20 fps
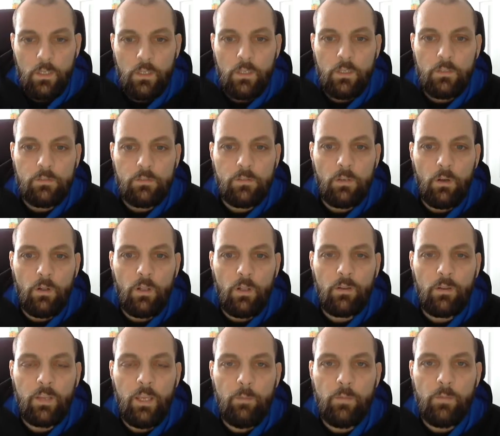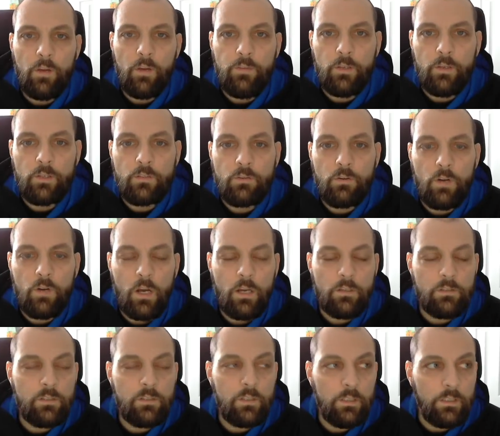So I'll keep my fingers
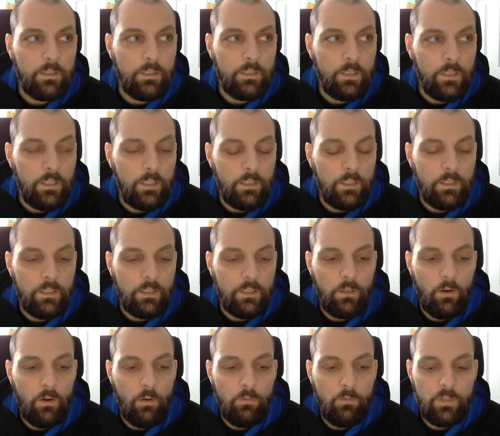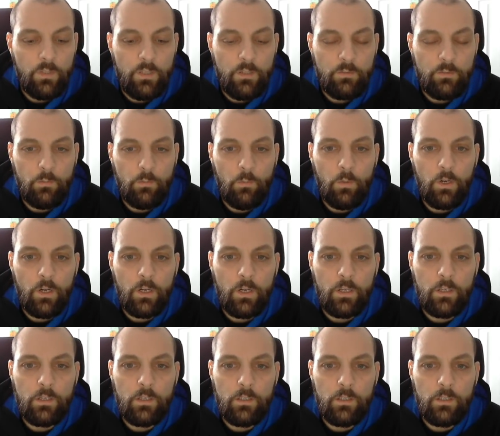crossed, and hopefully this will work.